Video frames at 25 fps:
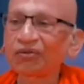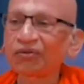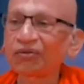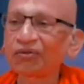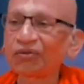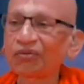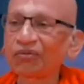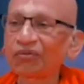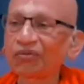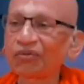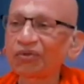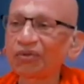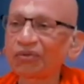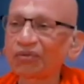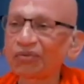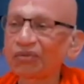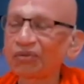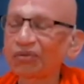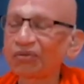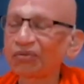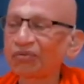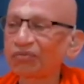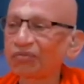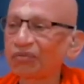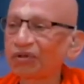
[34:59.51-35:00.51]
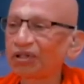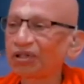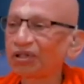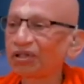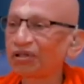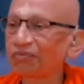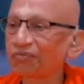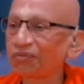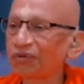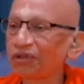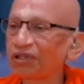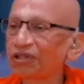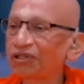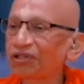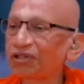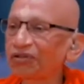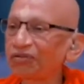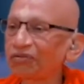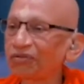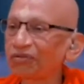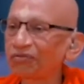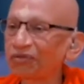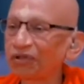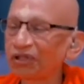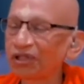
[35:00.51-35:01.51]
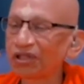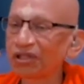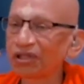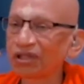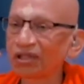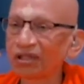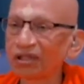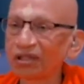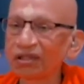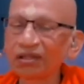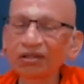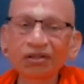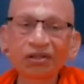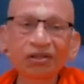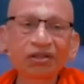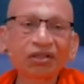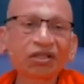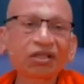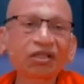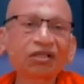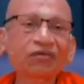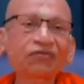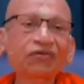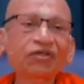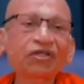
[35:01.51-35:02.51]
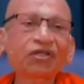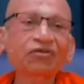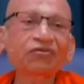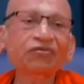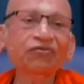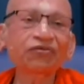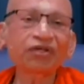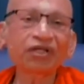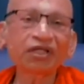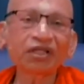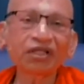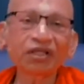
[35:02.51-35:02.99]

oh, mother, please give me bhiksha, she feels very